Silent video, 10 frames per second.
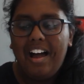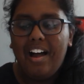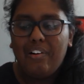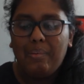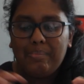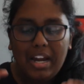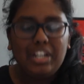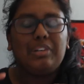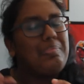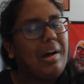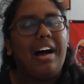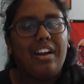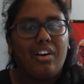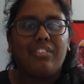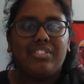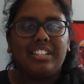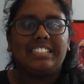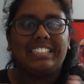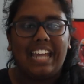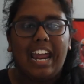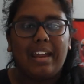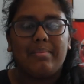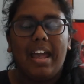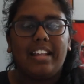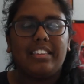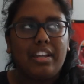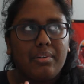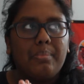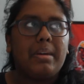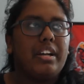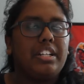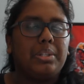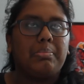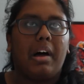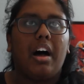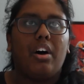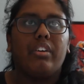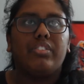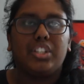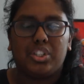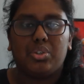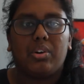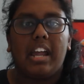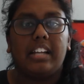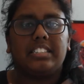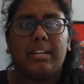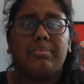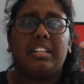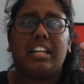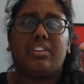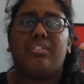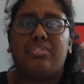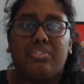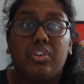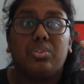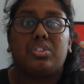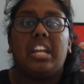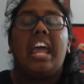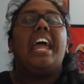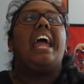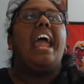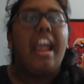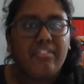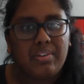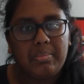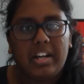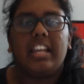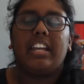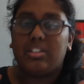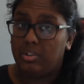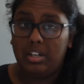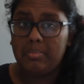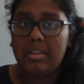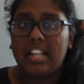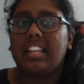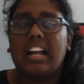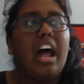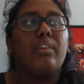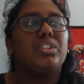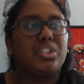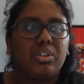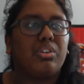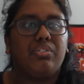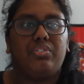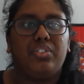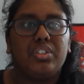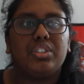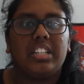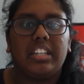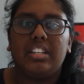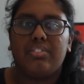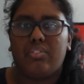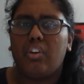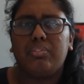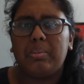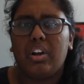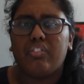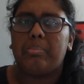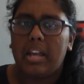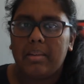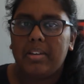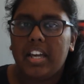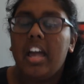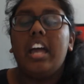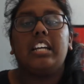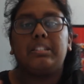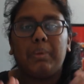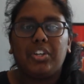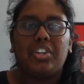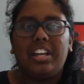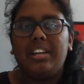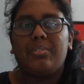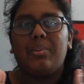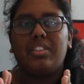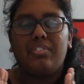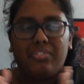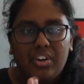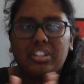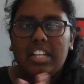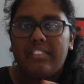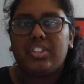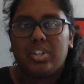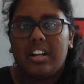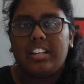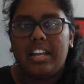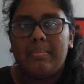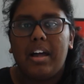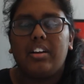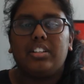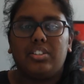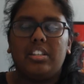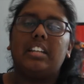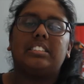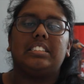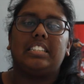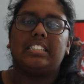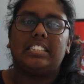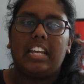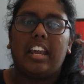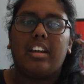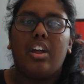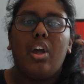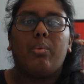are a major part of this game, and they are a major part of the story, and something that confused everybody, including me. Like, I was so confused in the involvement of a baby, especially when the first ever trailer came out in two thousand sixteen,